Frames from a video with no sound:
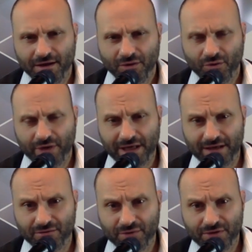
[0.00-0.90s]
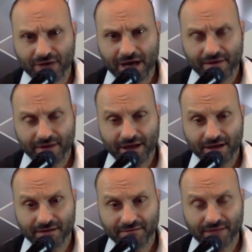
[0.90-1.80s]
We
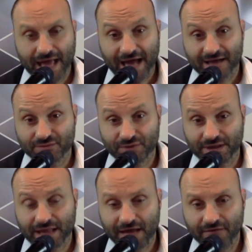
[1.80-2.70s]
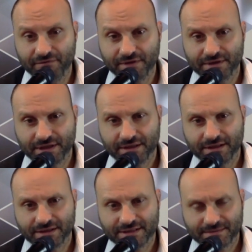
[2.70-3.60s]
rather act with love
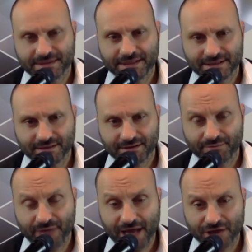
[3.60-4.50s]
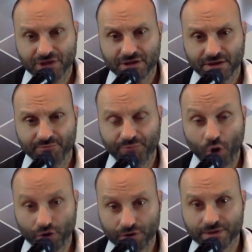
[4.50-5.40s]
in some sense and compassion and
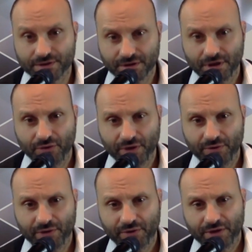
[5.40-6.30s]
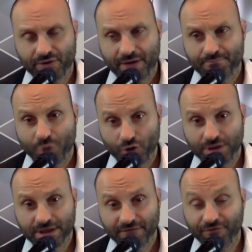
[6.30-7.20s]
bond. You know, we create
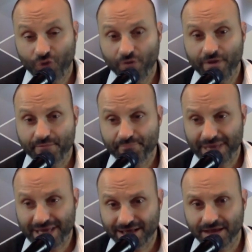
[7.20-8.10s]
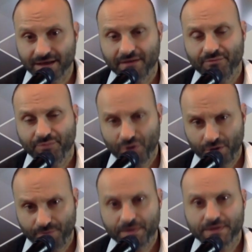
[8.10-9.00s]
bonding for them, meaning,
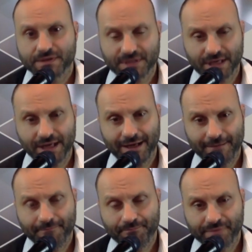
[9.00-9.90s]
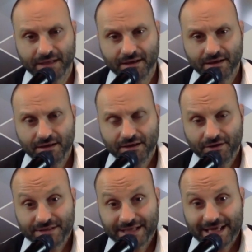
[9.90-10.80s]
purpose, you know,
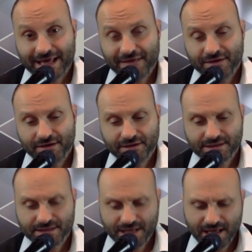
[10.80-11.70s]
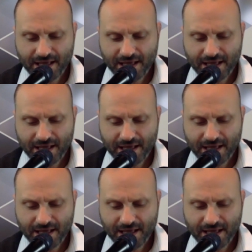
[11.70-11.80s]
togetherness.